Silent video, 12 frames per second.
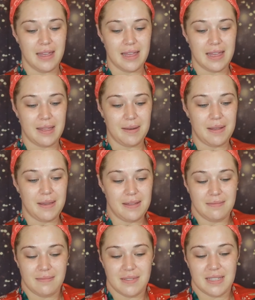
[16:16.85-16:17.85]
and
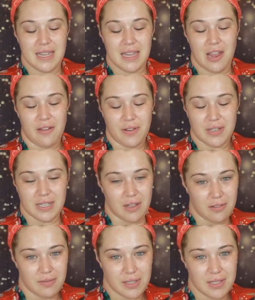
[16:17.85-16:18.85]
take care of
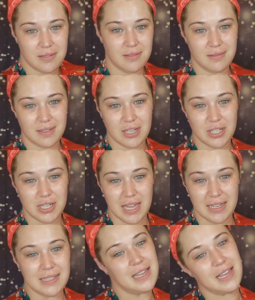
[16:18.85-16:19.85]
yourselves, because you
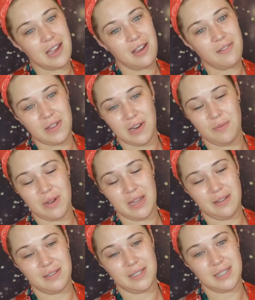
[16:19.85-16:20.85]
can't take care of anyone
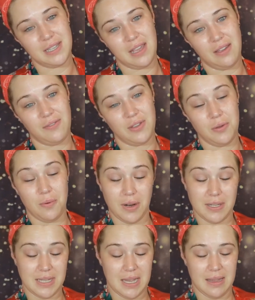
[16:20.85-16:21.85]
else if you
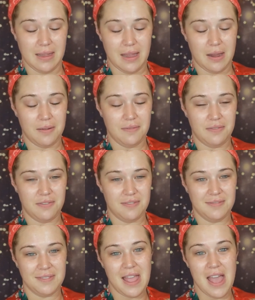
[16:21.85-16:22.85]
aren't taken care of.
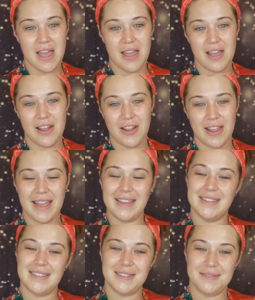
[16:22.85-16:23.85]
All right,
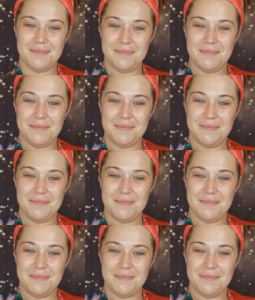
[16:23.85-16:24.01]
guys.